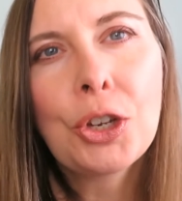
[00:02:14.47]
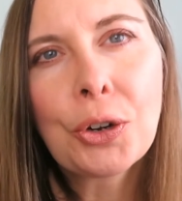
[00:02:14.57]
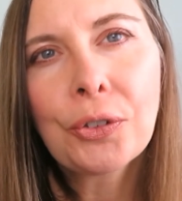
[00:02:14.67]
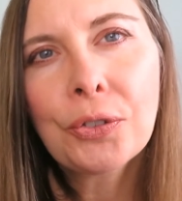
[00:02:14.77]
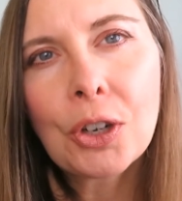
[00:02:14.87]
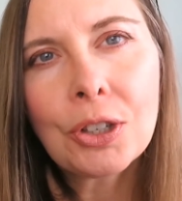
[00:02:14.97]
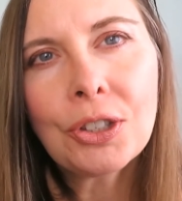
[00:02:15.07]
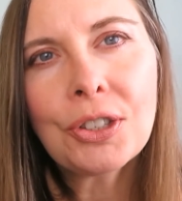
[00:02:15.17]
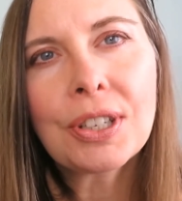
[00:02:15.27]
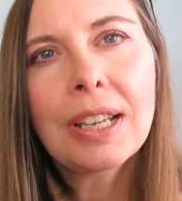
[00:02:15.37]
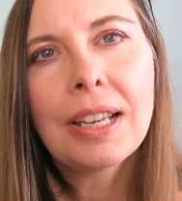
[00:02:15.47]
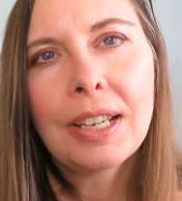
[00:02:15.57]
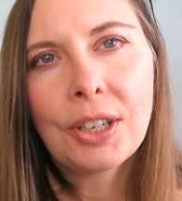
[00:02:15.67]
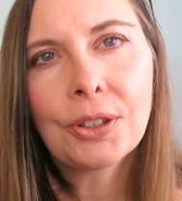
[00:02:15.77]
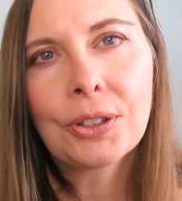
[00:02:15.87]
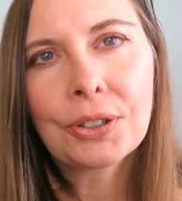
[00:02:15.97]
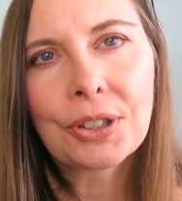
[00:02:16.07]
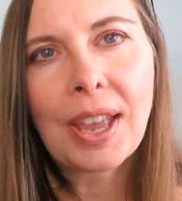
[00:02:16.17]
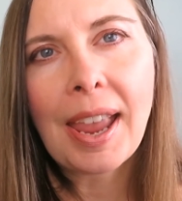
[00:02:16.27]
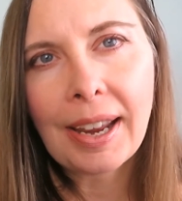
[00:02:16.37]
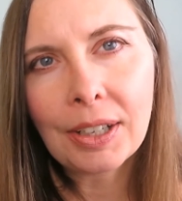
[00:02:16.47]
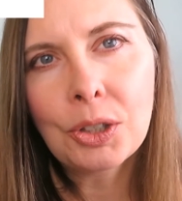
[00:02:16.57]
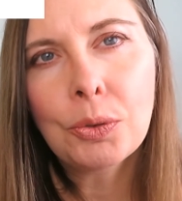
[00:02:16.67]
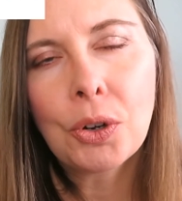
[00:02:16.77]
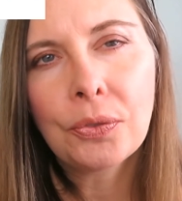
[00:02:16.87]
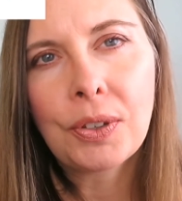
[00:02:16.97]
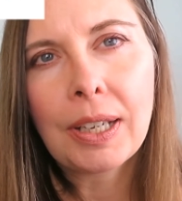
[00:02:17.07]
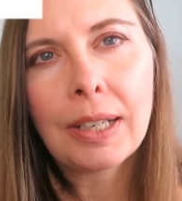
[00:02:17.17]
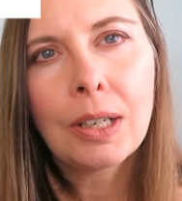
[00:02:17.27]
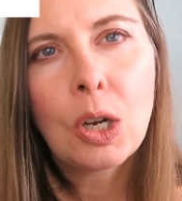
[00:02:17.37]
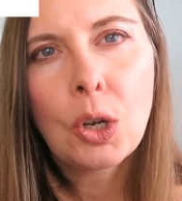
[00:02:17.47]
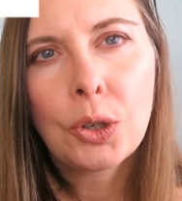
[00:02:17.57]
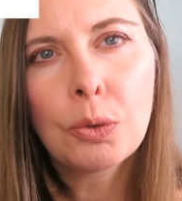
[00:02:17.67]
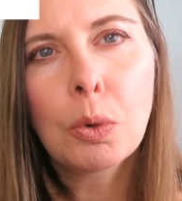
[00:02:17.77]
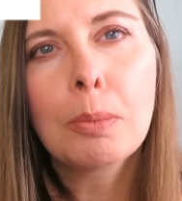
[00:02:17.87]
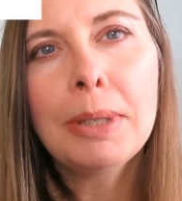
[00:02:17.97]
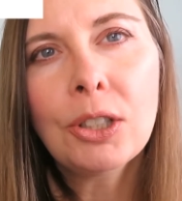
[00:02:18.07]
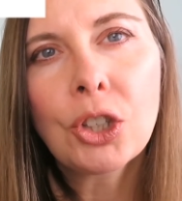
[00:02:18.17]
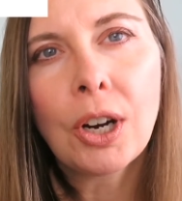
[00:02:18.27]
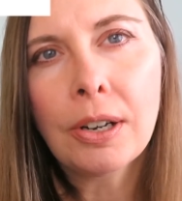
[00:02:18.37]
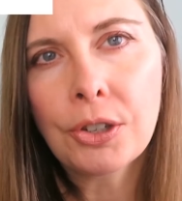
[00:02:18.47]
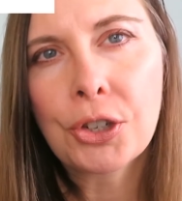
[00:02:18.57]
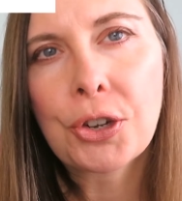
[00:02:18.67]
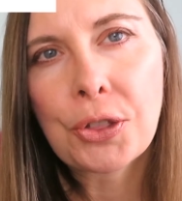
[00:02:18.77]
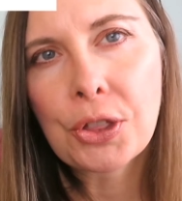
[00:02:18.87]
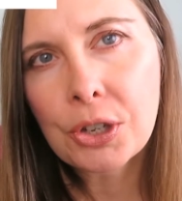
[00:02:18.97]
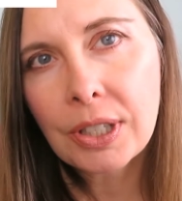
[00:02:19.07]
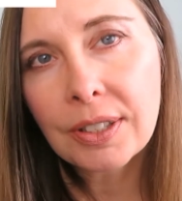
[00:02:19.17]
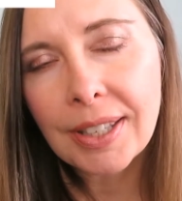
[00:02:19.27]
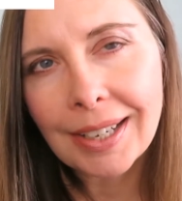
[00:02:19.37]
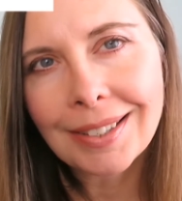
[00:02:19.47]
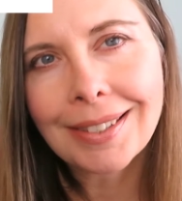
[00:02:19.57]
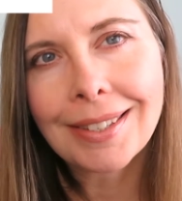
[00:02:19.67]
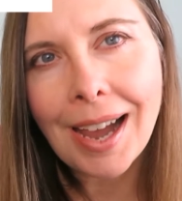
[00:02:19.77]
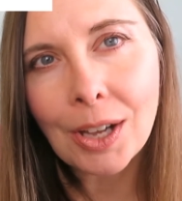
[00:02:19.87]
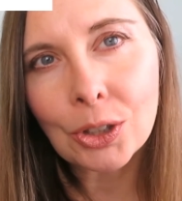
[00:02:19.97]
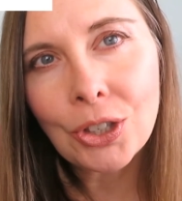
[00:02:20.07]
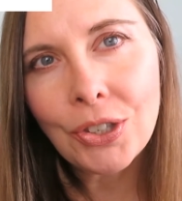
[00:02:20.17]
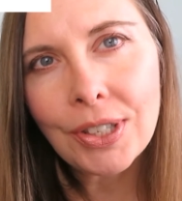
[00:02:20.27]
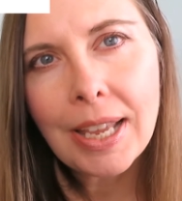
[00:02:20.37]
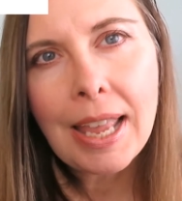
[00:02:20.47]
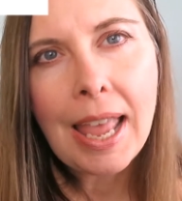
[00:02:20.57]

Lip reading: Your first year's annual fee, you will be charged $36,